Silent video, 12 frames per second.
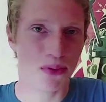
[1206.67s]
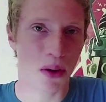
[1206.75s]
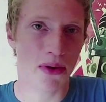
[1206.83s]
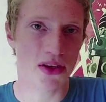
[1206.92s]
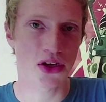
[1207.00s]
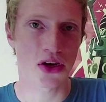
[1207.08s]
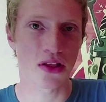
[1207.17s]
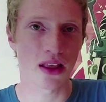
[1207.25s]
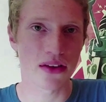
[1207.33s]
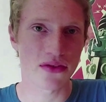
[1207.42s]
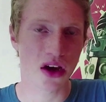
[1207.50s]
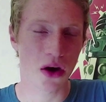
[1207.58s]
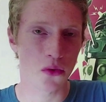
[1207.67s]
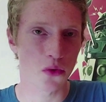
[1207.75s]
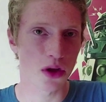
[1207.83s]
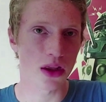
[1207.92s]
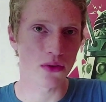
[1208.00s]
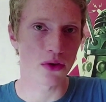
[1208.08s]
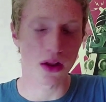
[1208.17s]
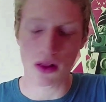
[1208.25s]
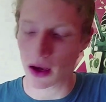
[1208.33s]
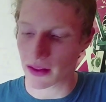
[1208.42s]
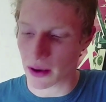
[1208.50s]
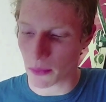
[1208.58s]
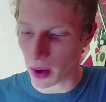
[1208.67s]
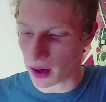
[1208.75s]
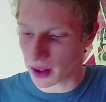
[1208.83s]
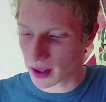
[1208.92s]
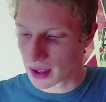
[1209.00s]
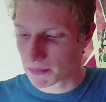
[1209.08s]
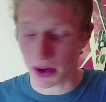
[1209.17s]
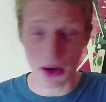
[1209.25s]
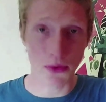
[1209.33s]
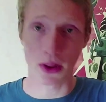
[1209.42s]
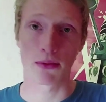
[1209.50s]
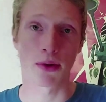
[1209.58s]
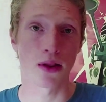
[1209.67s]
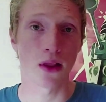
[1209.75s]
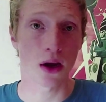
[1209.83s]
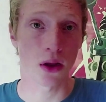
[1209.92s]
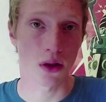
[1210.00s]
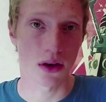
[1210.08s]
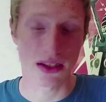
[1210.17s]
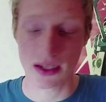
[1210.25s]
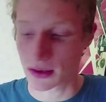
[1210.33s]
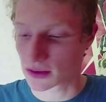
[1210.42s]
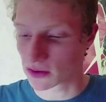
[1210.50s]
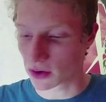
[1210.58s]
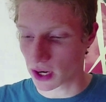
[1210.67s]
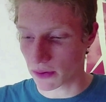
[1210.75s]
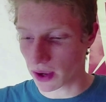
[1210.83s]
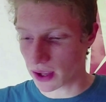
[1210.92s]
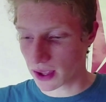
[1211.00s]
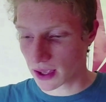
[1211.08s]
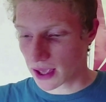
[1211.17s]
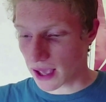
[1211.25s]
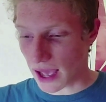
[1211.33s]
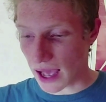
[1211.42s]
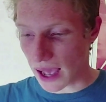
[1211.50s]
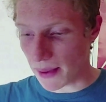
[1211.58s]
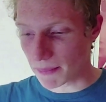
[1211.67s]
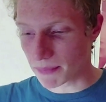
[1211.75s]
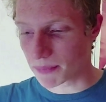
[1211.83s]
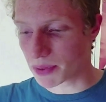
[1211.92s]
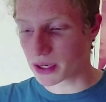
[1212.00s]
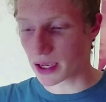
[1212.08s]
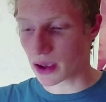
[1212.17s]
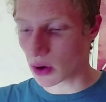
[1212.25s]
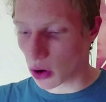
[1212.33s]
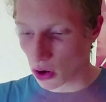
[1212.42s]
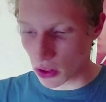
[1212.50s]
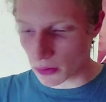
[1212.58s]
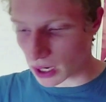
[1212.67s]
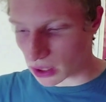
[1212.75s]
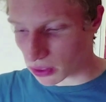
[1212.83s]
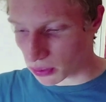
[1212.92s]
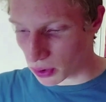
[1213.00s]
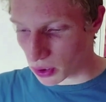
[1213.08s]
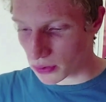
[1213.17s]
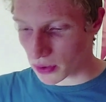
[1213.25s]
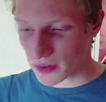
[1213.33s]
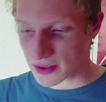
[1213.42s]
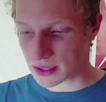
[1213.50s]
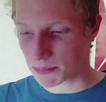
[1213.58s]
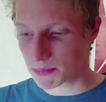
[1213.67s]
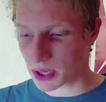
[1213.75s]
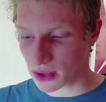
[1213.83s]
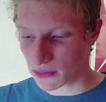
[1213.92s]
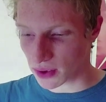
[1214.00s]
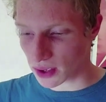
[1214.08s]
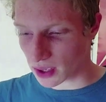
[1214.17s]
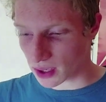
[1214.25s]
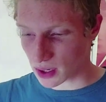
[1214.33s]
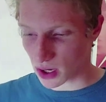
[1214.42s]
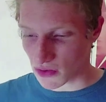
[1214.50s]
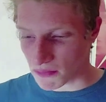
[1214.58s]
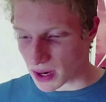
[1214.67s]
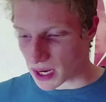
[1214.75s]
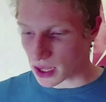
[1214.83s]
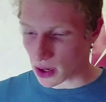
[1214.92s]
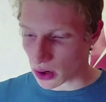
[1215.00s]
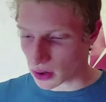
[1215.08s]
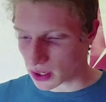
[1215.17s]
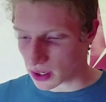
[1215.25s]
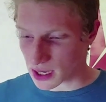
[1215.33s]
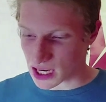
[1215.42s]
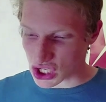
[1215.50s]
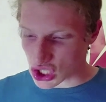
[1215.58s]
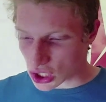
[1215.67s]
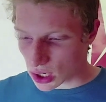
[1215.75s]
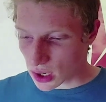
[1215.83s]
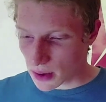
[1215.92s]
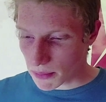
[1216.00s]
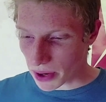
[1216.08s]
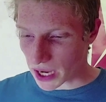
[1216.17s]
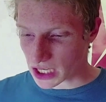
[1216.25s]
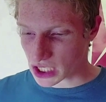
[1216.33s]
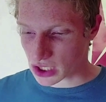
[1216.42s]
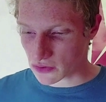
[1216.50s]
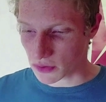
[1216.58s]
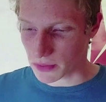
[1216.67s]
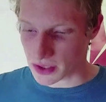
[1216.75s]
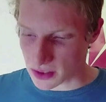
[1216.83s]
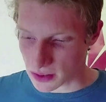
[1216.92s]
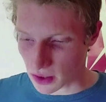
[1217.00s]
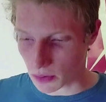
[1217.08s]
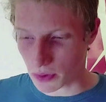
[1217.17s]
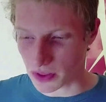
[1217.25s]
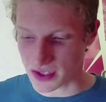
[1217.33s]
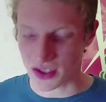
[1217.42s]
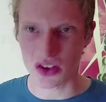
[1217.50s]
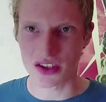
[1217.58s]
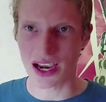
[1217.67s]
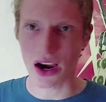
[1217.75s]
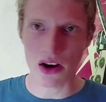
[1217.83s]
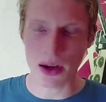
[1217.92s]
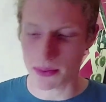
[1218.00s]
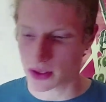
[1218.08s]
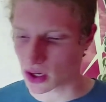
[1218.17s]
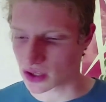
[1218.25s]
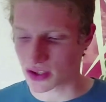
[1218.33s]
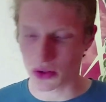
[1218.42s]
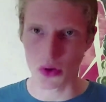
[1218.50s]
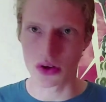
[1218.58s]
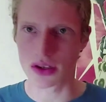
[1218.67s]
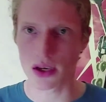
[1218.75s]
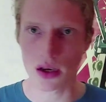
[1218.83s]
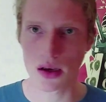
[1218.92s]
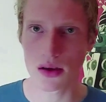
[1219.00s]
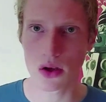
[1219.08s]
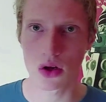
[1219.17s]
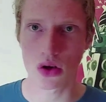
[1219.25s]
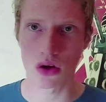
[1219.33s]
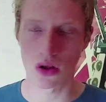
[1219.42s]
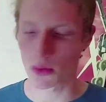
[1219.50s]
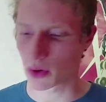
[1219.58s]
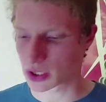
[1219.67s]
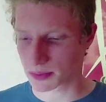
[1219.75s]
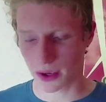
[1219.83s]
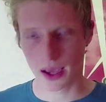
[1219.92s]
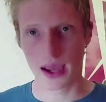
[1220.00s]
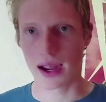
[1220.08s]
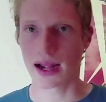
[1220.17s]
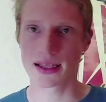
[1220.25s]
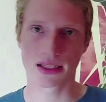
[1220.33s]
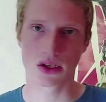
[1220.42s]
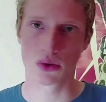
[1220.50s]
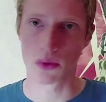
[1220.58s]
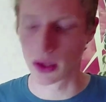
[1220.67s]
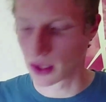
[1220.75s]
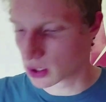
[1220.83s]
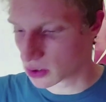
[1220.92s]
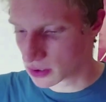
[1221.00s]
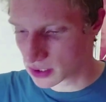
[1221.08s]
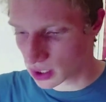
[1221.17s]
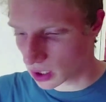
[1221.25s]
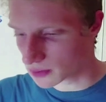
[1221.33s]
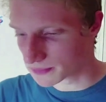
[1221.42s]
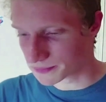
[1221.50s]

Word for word: probably Turn Left. I really, really like that one. But I really, really like a lot of series four anyway. Um, but yeah, all the way through, though there's a bit of a kind of mediocre-ish patch from this, like with the Sontaran episodes through to Unicorn and the Wasp, it's still really good. So